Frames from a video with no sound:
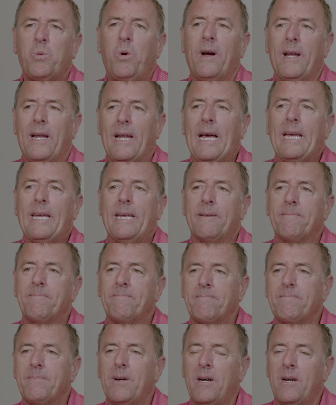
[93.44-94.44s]
I was quite
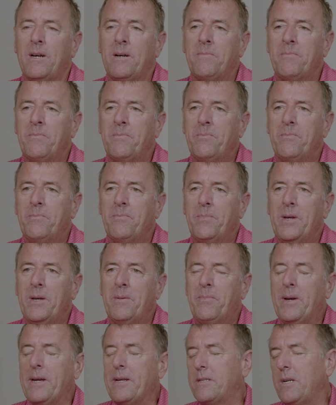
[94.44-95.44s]
late
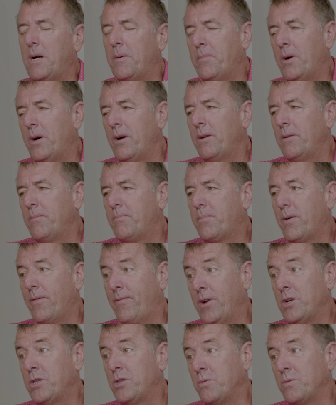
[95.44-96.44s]
being picked up by a
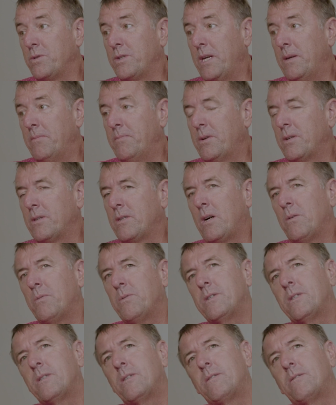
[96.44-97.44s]
professional team because
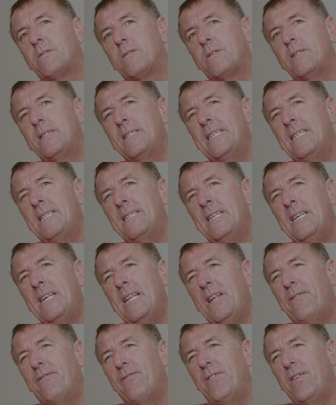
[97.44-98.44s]
I was
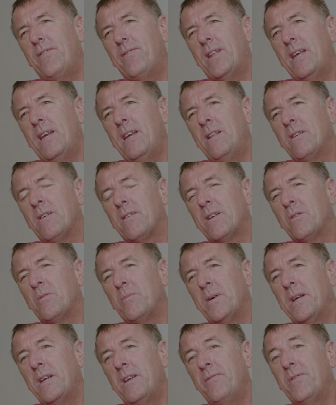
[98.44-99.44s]
nearly 15, I
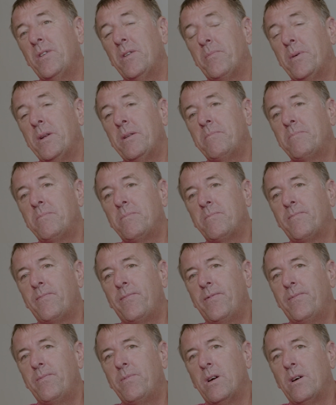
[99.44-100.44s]
think, or may even have been
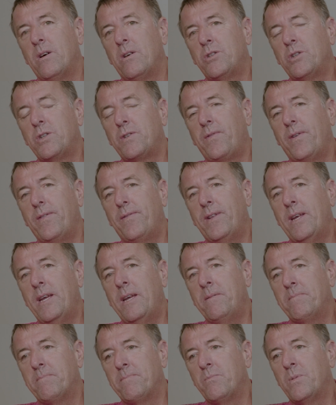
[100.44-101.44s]
just
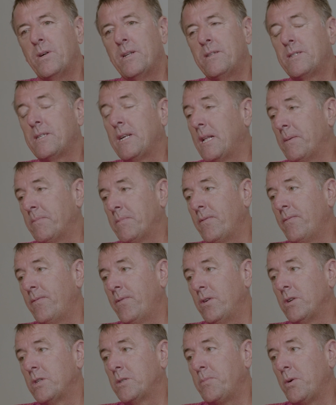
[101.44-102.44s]
15 when
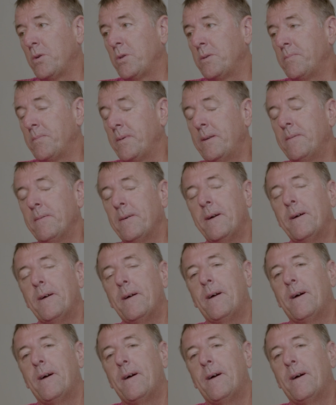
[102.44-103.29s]
Southampton first spotted me.